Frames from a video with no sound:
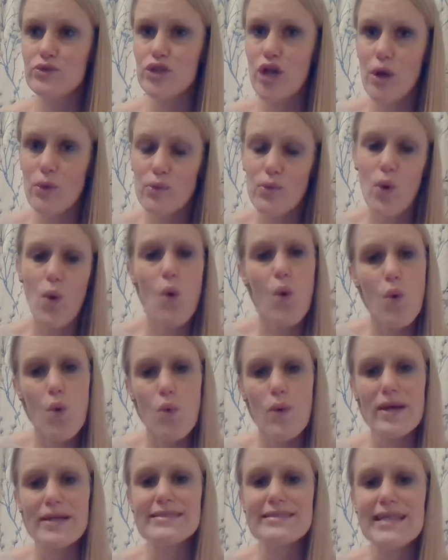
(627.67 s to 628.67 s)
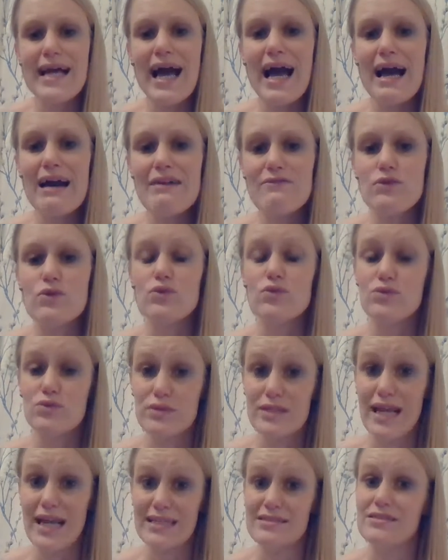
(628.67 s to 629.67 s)
And the person can't do it, and they say,
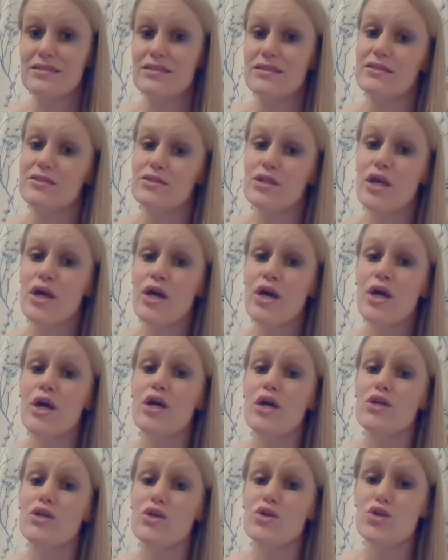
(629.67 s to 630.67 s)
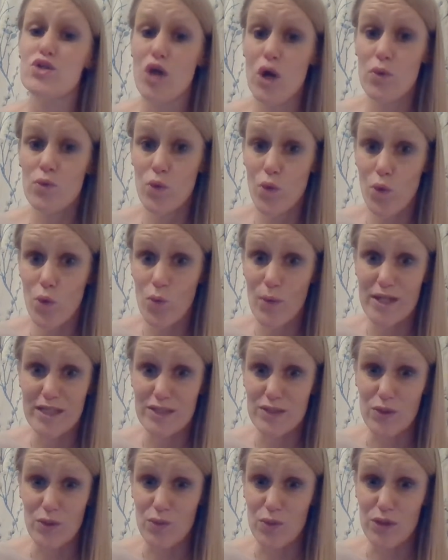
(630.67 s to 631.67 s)
well, I can't do it because I
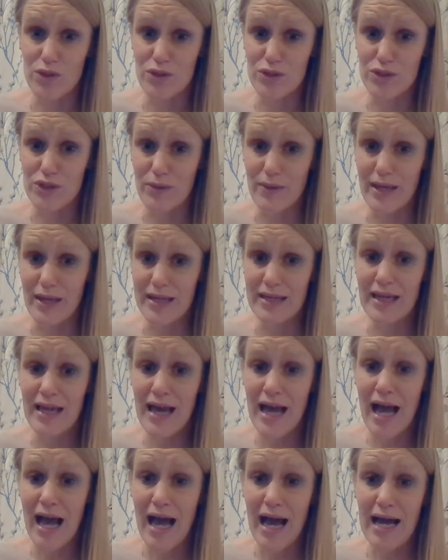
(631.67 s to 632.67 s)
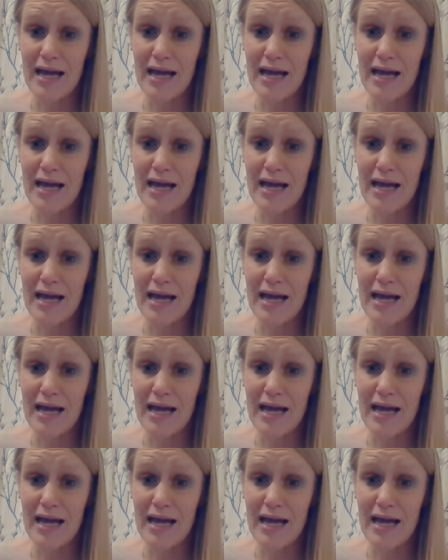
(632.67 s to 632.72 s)
can't get in a straight line.